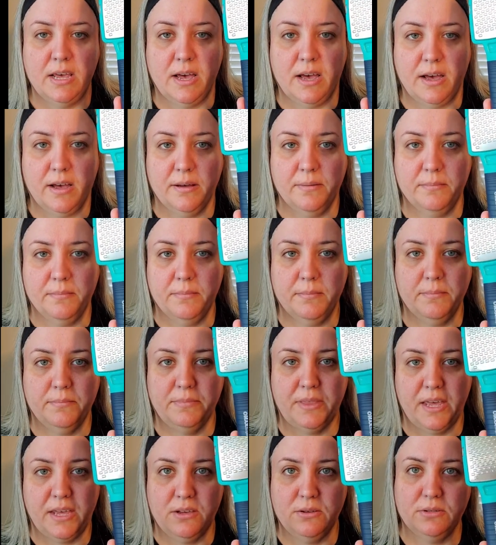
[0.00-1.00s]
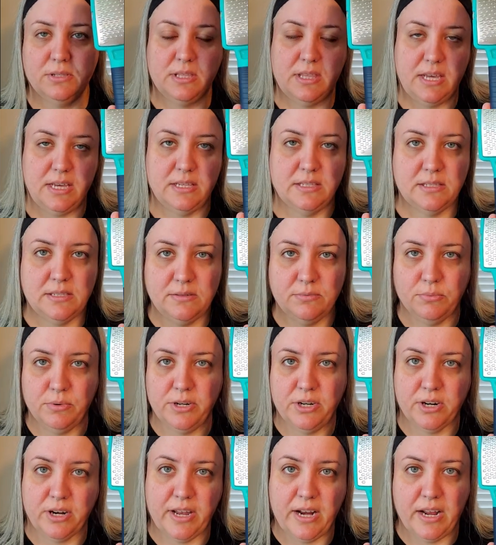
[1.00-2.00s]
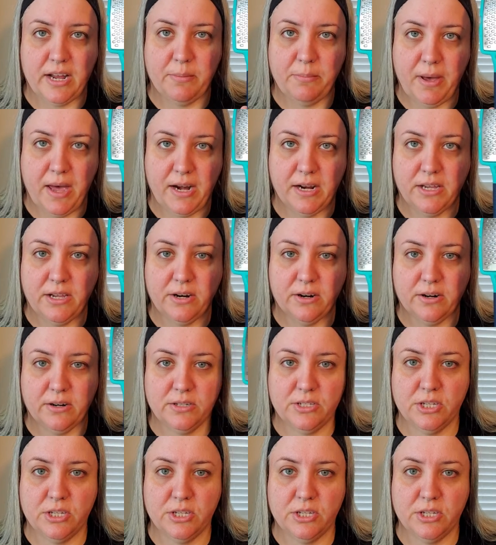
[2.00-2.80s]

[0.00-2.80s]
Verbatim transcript: um, they use these when you're getting a pedicure